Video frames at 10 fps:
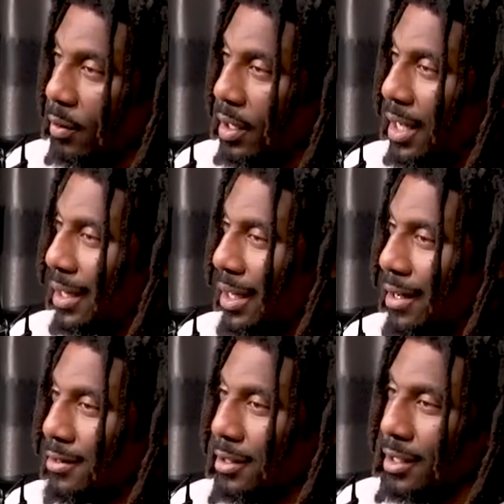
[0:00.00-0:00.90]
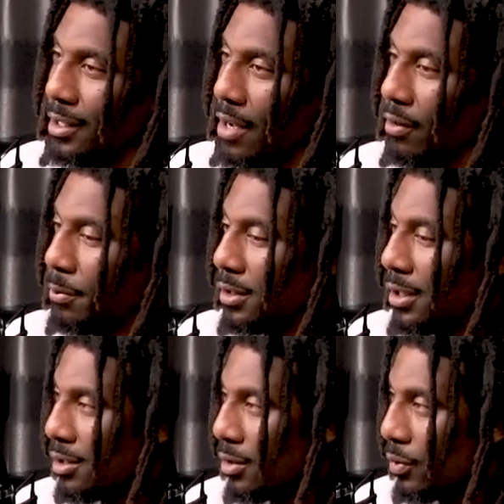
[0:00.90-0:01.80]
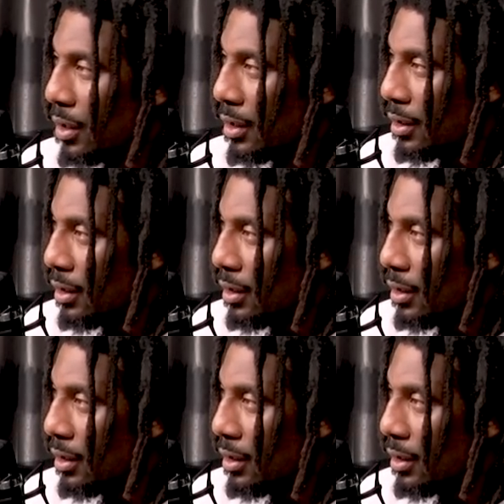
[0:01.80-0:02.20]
Man. We had guys that didn't have a position, really.